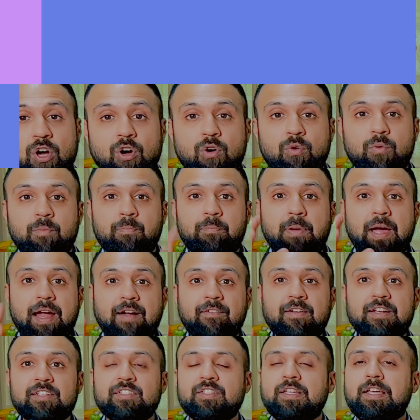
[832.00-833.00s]
So
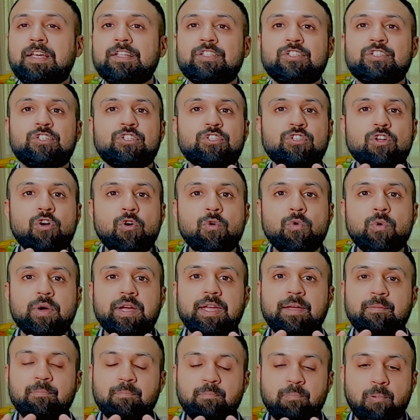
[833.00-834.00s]
parents, it's so
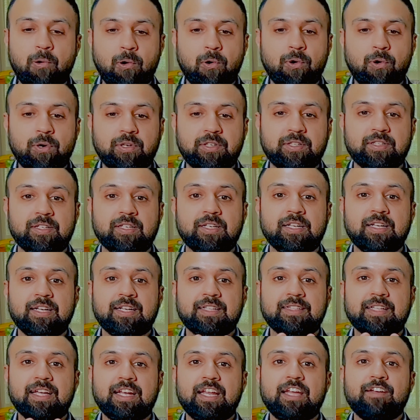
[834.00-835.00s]
important
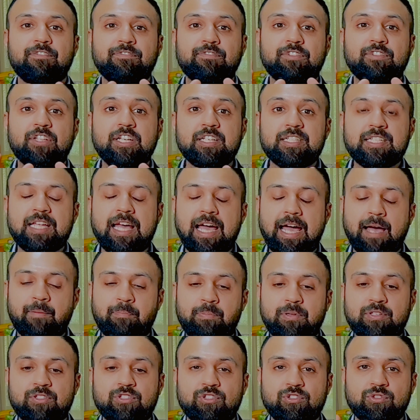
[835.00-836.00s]
that if this
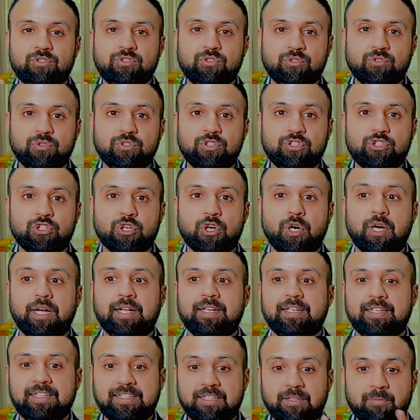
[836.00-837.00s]
happens to your
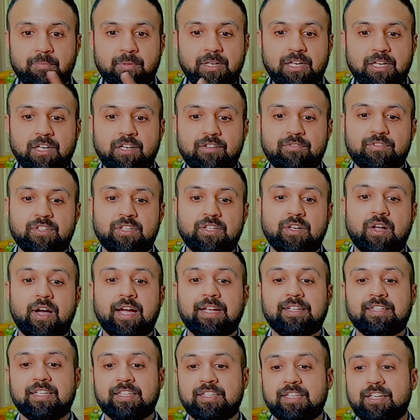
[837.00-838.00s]
child in the middle of the
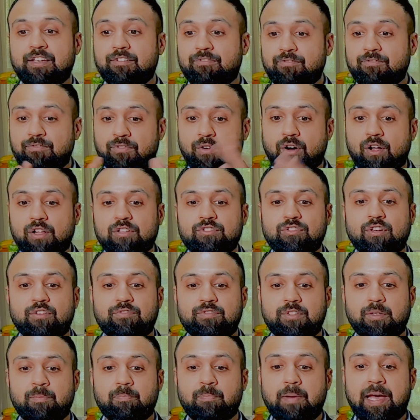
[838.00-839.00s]
night, that he falls
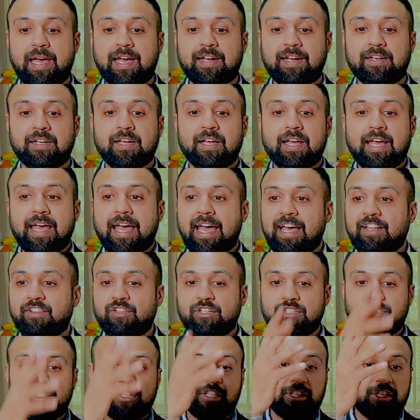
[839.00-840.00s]
off the bed and
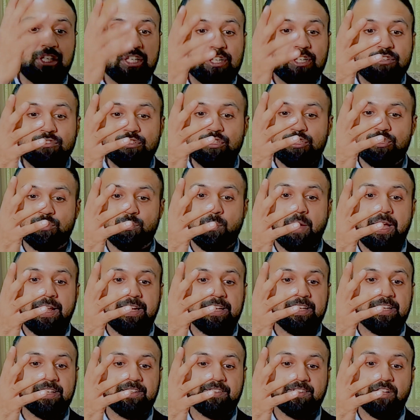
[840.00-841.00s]
there's a huge
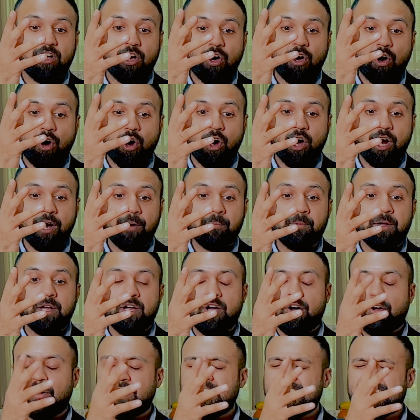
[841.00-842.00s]
swelling in the arm,
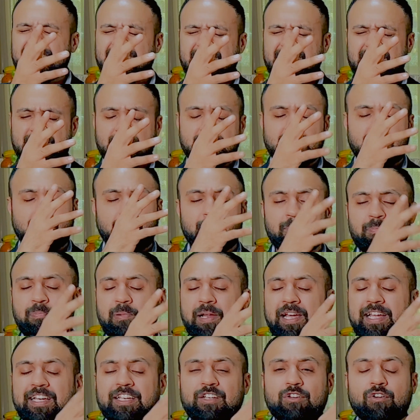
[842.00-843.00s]
or he's
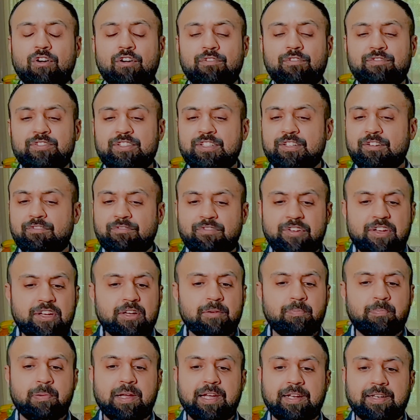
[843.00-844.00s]
complaining of
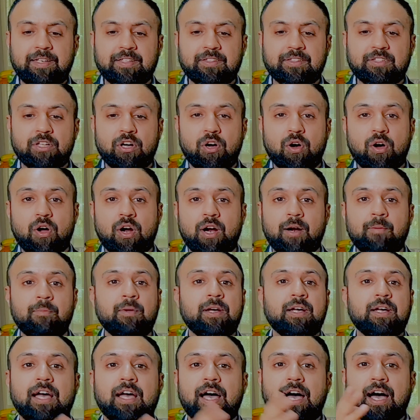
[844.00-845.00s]
severe pain in the arm,
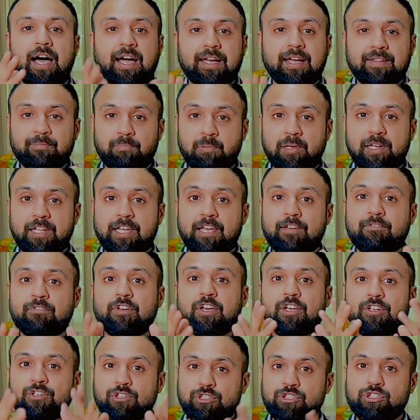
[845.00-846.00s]
I believe
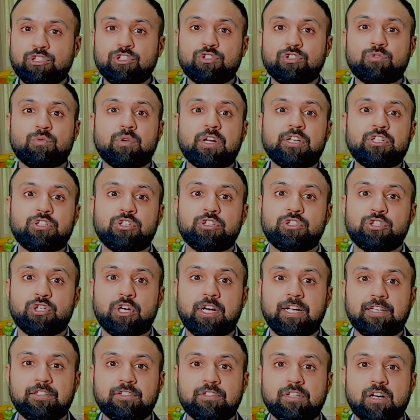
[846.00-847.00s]
you should rush your
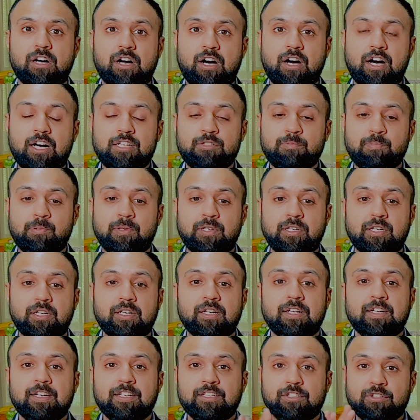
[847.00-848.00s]
child to the hospital
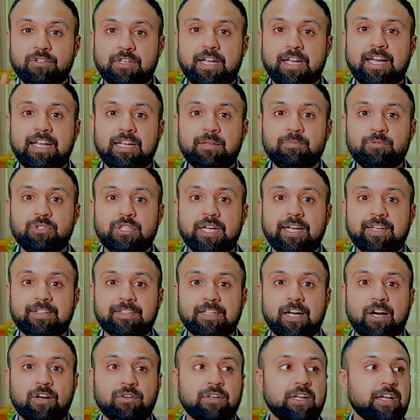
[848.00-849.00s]
to get him checked
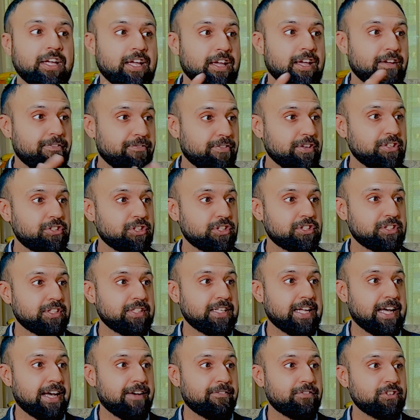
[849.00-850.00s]
out if he
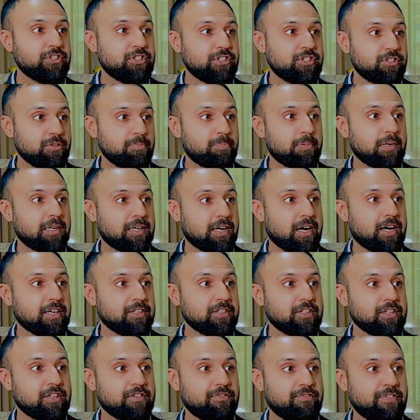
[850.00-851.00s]
doesn't have a
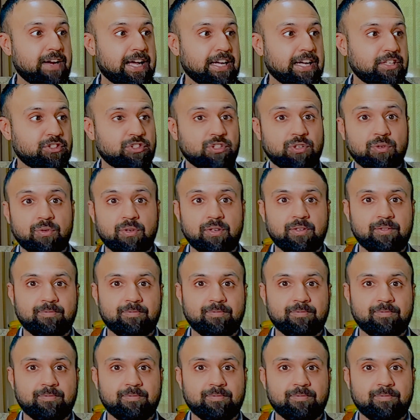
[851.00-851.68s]
supracondylar fracture.